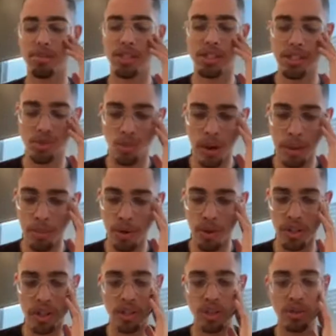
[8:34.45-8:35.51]
there's just way more
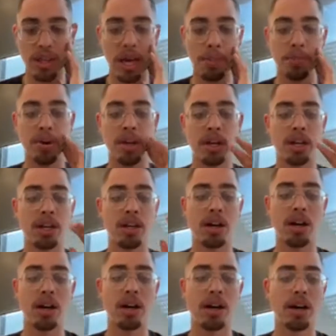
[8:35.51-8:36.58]
you can do, like putting
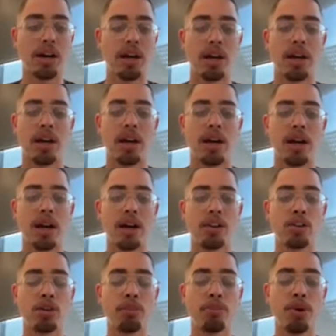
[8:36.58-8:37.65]

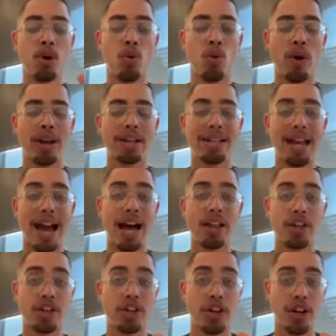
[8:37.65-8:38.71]
you can put one
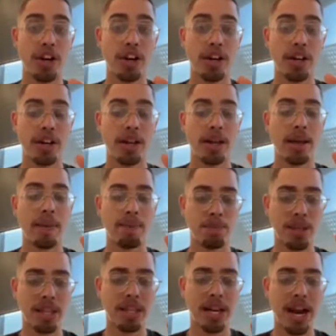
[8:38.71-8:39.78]
calendar,
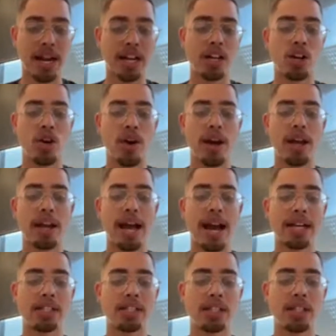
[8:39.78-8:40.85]
and then I can go ahead and
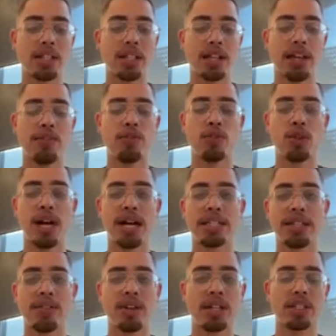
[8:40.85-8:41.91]
actually, if you
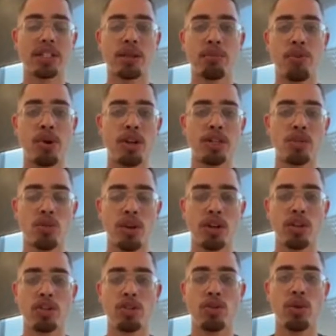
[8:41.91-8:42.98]
guys ever get to the point to where
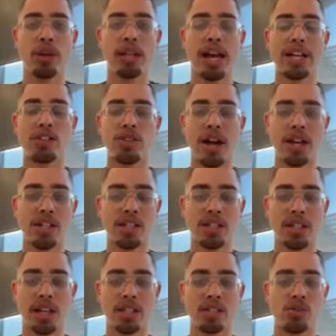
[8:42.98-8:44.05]
you're doing like strategy
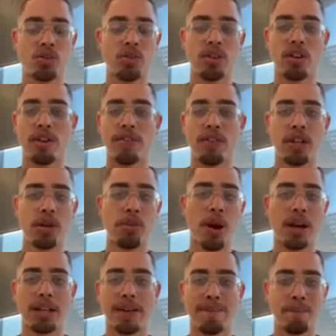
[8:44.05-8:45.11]
sessions with your affiliate
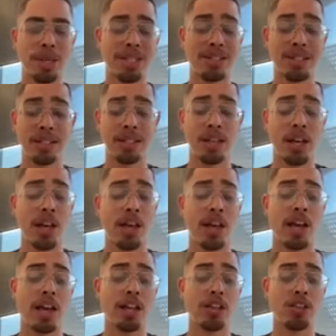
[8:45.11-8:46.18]
marketing business
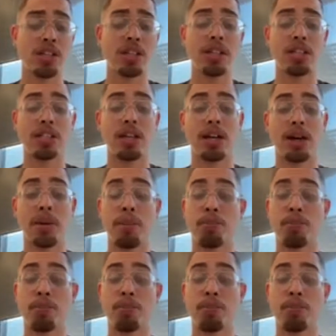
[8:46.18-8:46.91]
and you need to